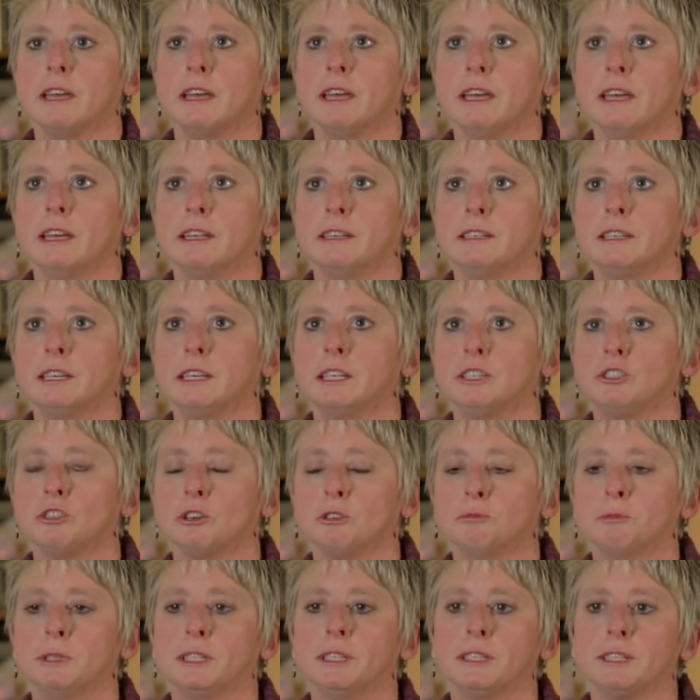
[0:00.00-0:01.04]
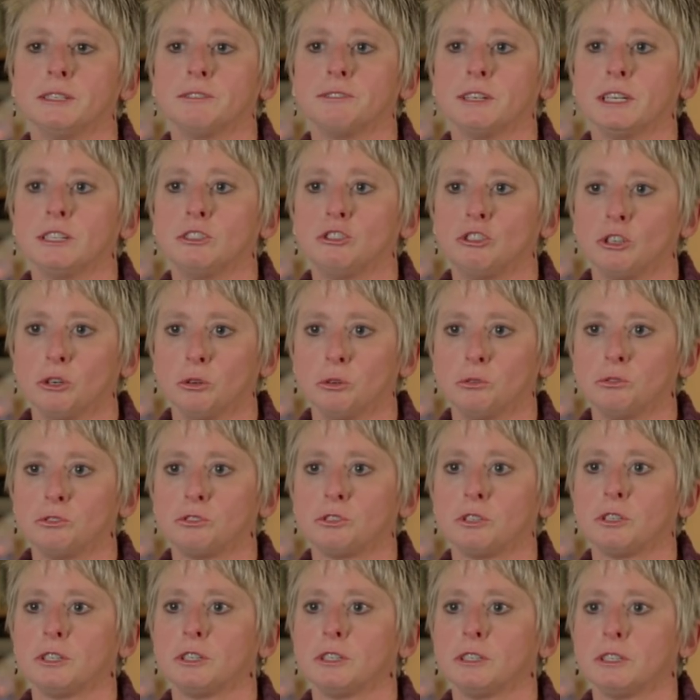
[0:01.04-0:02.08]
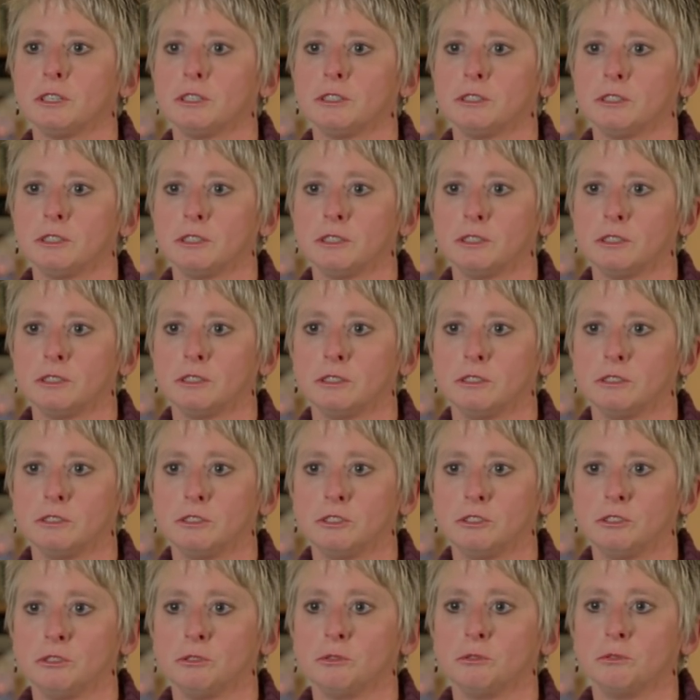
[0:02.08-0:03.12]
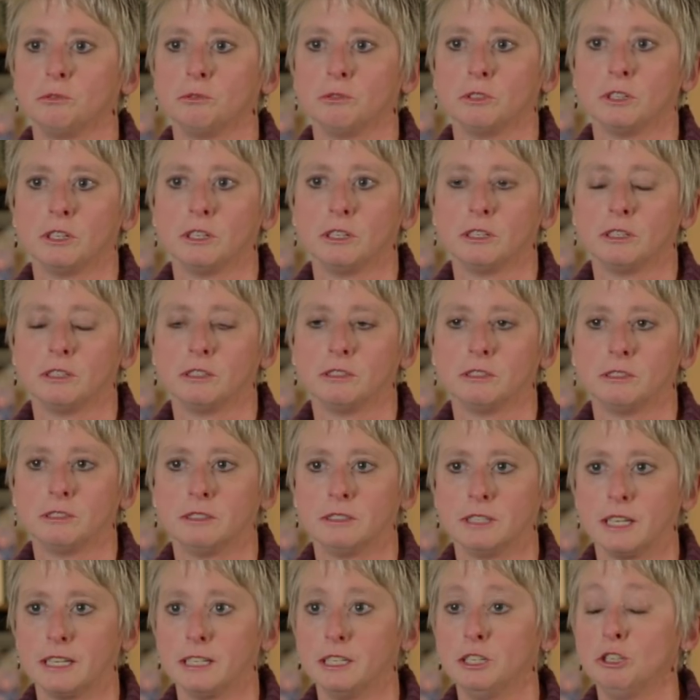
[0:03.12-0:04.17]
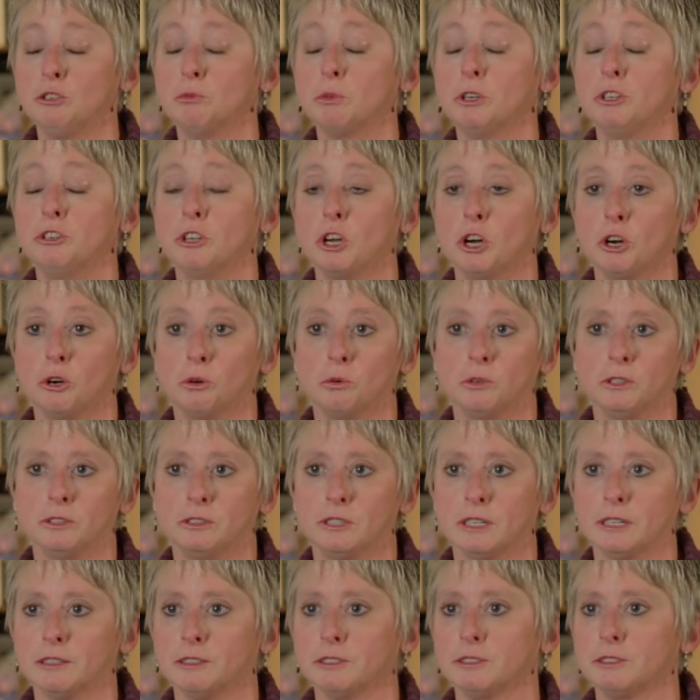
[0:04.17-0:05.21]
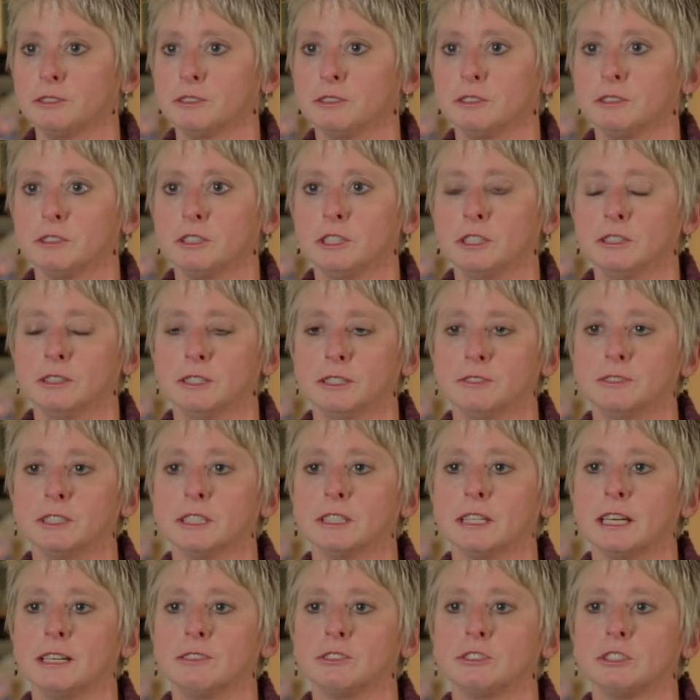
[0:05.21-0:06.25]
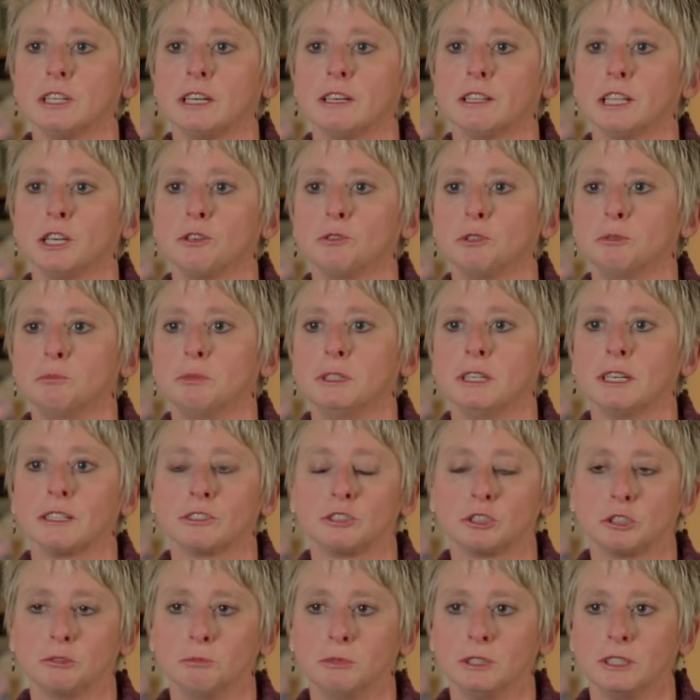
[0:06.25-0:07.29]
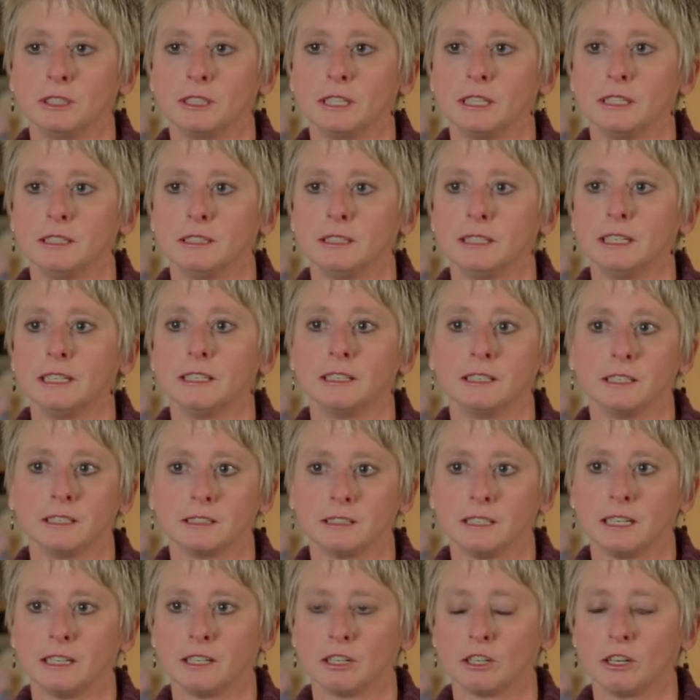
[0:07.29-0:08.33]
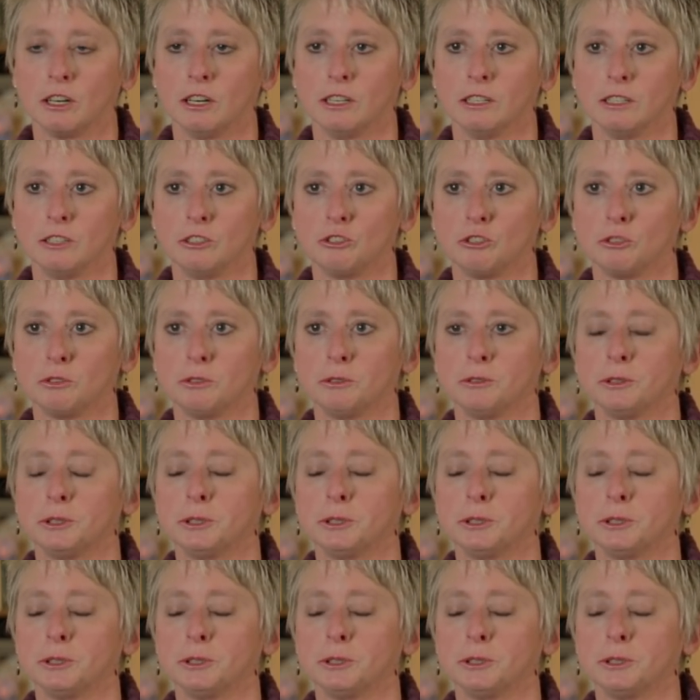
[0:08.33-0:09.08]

And he told me that if I chose to let anyone know and live the lifestyle, I would be excommunicated and kicked out of college.